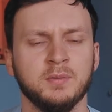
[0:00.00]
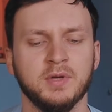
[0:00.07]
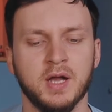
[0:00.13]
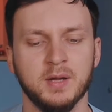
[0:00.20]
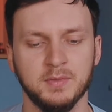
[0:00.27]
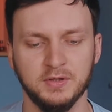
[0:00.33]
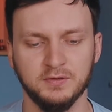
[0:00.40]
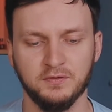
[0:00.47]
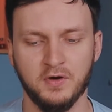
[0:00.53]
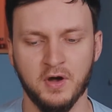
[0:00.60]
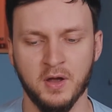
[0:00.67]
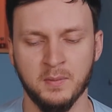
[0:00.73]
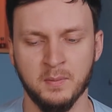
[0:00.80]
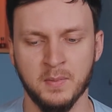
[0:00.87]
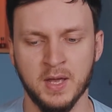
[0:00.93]
I'm coming
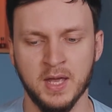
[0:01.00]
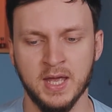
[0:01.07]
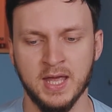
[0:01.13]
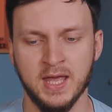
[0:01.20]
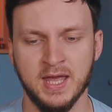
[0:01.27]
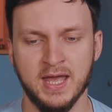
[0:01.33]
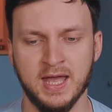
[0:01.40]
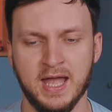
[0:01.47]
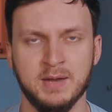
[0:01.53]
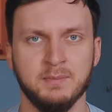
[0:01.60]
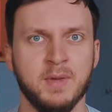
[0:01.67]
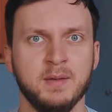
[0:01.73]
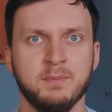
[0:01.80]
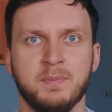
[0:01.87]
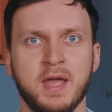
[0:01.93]
from and
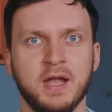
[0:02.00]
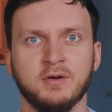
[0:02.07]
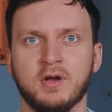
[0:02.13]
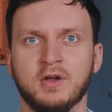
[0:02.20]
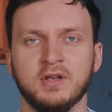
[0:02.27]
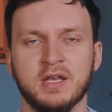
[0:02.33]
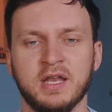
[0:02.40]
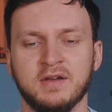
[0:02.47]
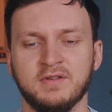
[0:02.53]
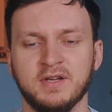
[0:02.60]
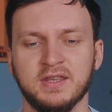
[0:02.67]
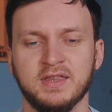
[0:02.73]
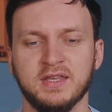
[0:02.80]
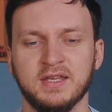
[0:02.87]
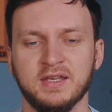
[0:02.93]
my background and
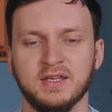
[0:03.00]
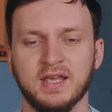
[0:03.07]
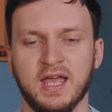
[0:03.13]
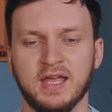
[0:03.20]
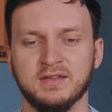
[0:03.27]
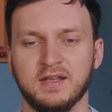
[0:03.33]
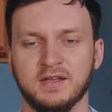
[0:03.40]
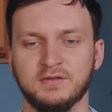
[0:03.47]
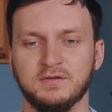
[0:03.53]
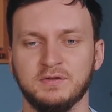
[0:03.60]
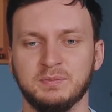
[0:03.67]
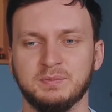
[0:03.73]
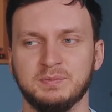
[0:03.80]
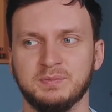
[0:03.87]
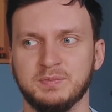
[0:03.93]
everything, and
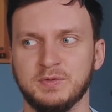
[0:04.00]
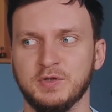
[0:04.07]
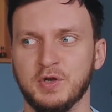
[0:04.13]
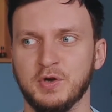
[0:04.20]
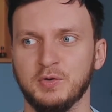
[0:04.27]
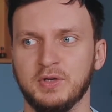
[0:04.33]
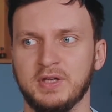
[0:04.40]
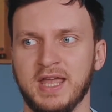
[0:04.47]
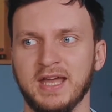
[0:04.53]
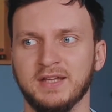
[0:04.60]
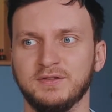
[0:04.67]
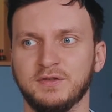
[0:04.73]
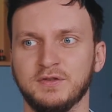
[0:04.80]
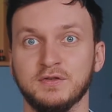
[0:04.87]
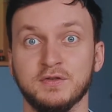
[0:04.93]
to, you know,
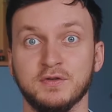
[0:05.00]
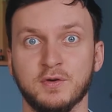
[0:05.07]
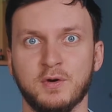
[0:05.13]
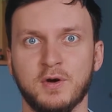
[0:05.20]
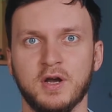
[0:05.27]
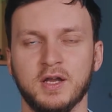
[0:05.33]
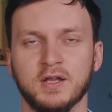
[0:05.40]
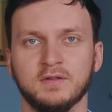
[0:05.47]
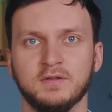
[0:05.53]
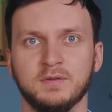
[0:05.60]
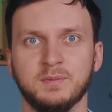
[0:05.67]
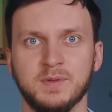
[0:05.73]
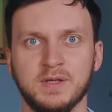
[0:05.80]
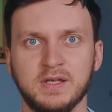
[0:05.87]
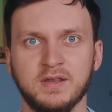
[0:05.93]
get to New York and to
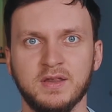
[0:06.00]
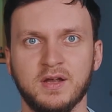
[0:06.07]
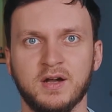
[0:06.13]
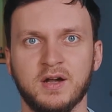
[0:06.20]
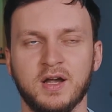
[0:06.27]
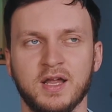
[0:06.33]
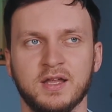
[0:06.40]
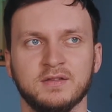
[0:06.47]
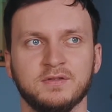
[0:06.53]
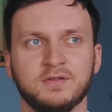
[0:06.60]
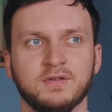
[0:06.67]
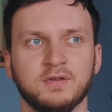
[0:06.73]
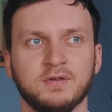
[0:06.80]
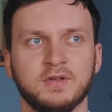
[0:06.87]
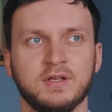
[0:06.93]
be there and
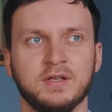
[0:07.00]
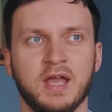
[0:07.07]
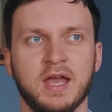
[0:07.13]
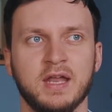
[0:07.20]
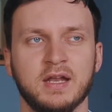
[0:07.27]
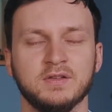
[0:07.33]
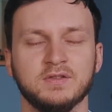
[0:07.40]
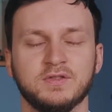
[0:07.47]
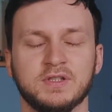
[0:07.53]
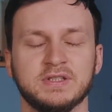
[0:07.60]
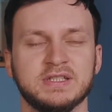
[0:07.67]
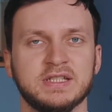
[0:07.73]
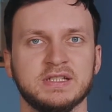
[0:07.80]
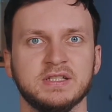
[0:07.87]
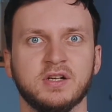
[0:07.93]
to get to
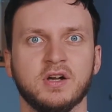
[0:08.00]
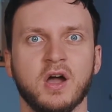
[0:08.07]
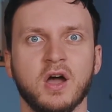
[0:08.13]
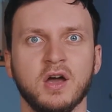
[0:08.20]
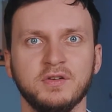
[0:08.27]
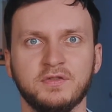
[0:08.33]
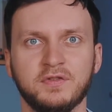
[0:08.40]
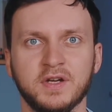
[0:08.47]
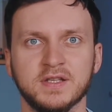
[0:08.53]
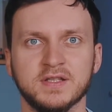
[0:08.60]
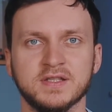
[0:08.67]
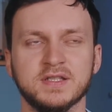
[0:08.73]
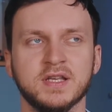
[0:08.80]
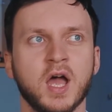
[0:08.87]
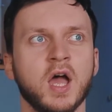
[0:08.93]
attend a
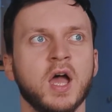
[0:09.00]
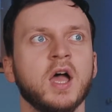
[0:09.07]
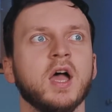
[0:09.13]
conference.